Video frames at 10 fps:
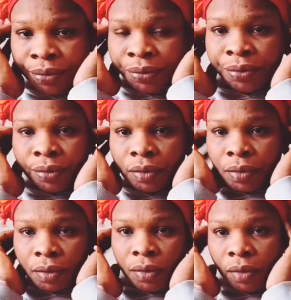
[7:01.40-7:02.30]
you are tying
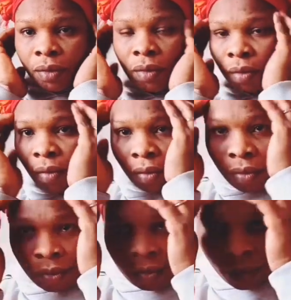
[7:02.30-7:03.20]
this type of
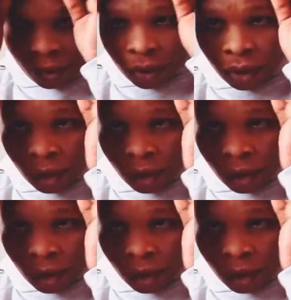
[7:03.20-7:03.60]
hair tie